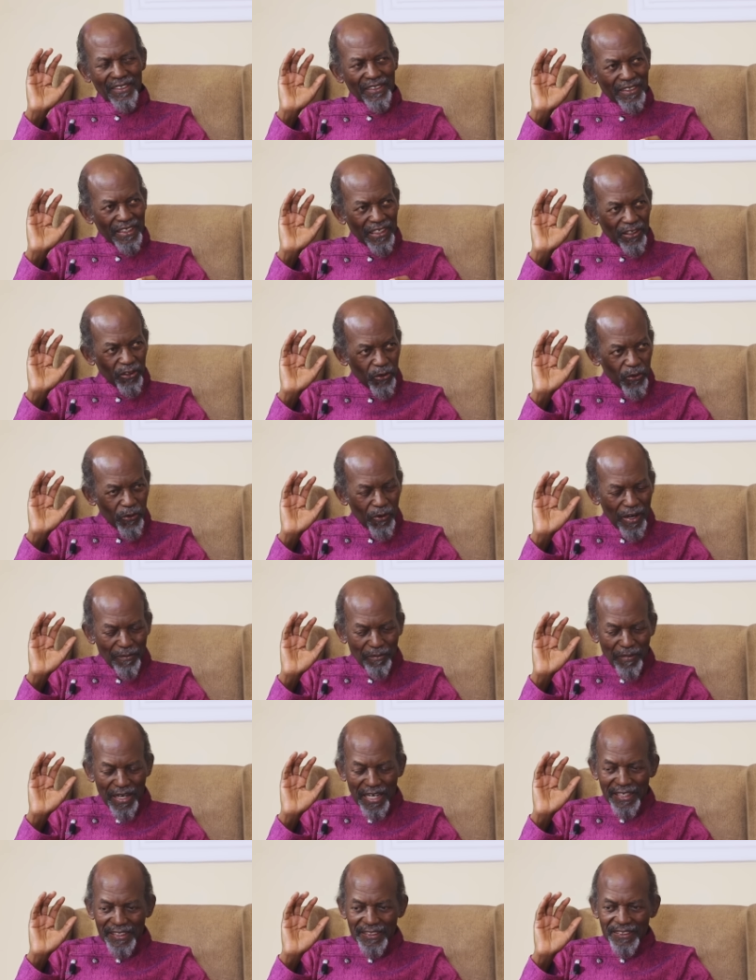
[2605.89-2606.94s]
the lower
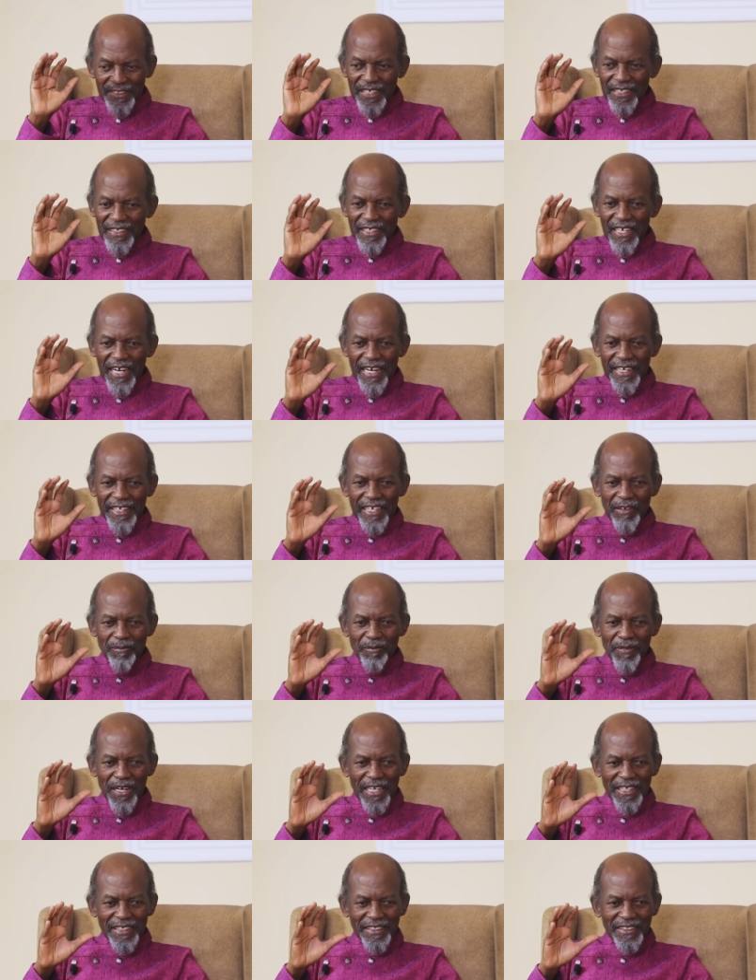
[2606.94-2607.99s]
mind, then higher
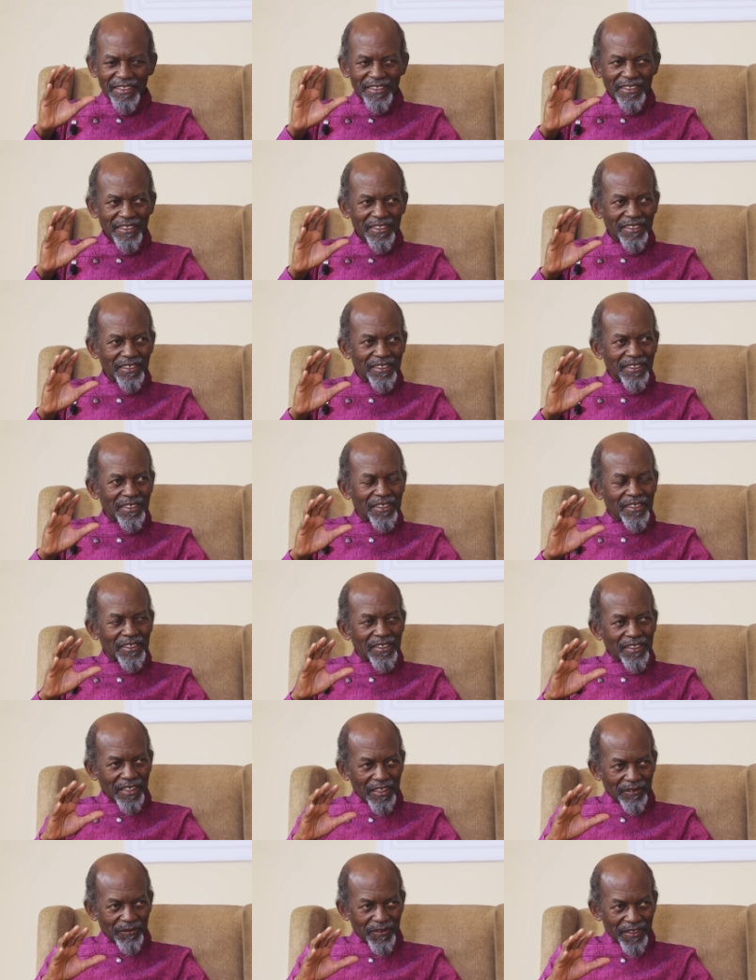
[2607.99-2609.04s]
mind
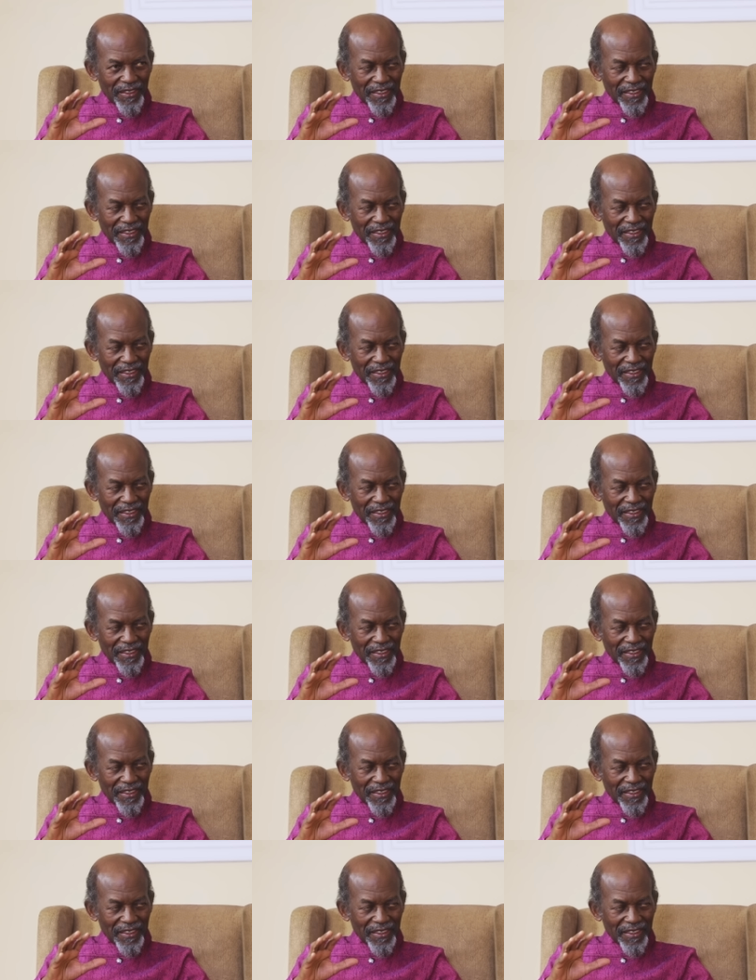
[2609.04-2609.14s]
comes.